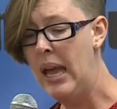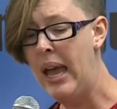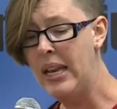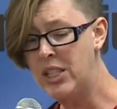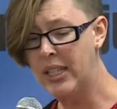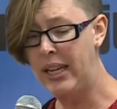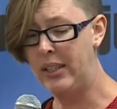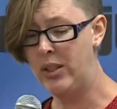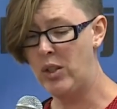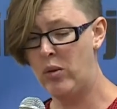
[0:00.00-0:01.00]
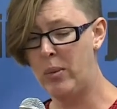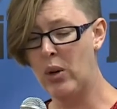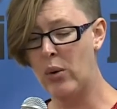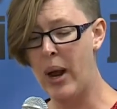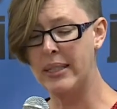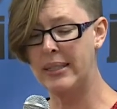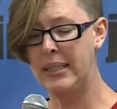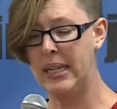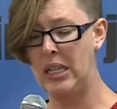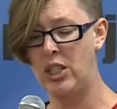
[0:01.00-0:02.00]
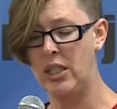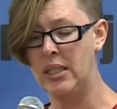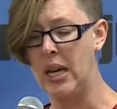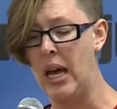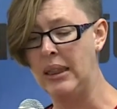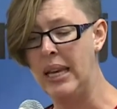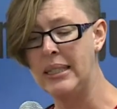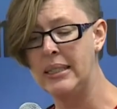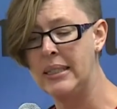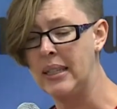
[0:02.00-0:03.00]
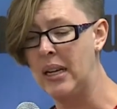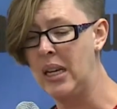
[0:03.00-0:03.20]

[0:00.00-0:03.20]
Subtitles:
Educators from across the nation taught lessons on